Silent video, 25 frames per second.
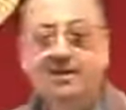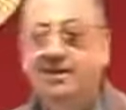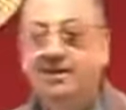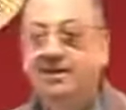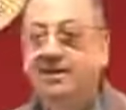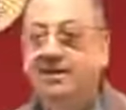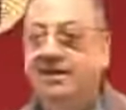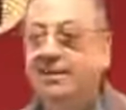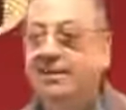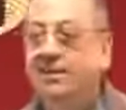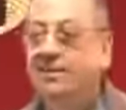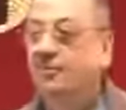
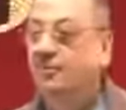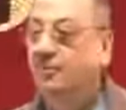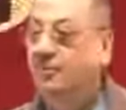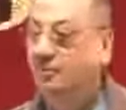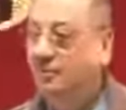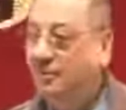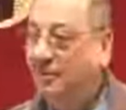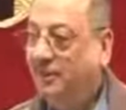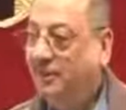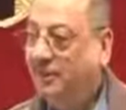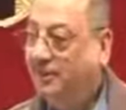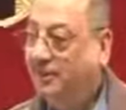
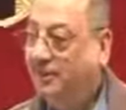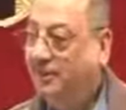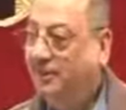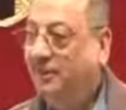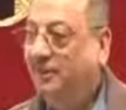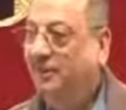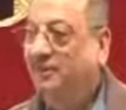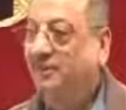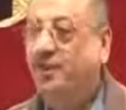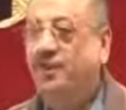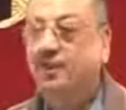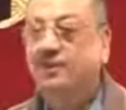mustatir.
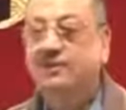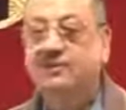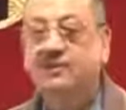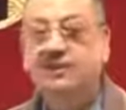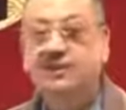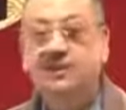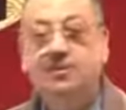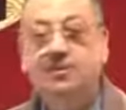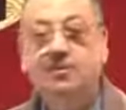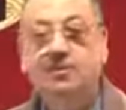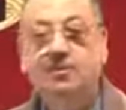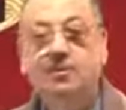
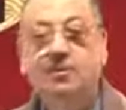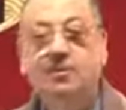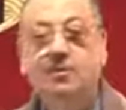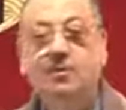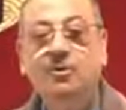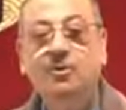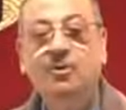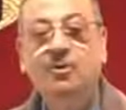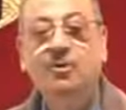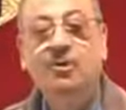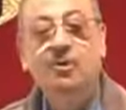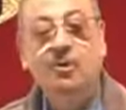Taqdiruhu,
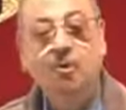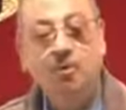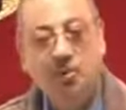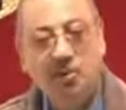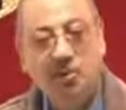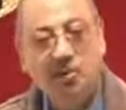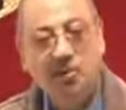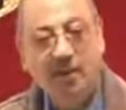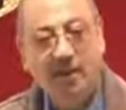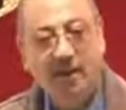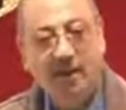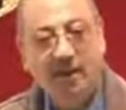huwa.
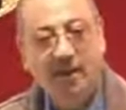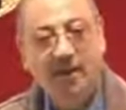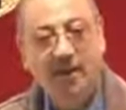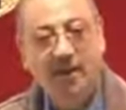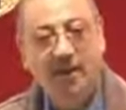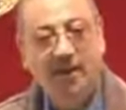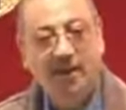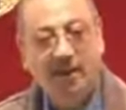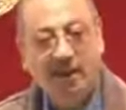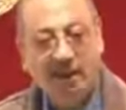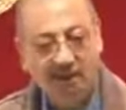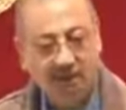Are
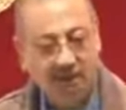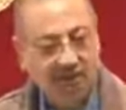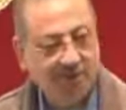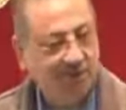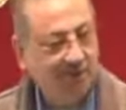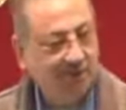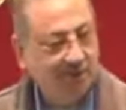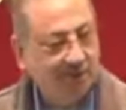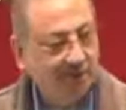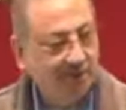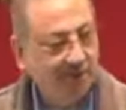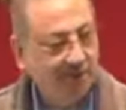you with me?
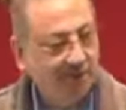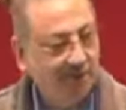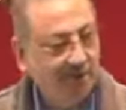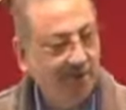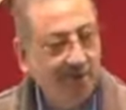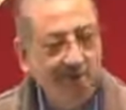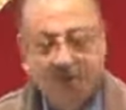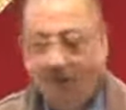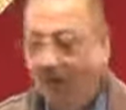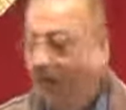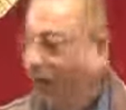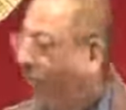
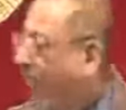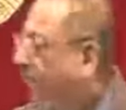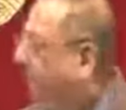All this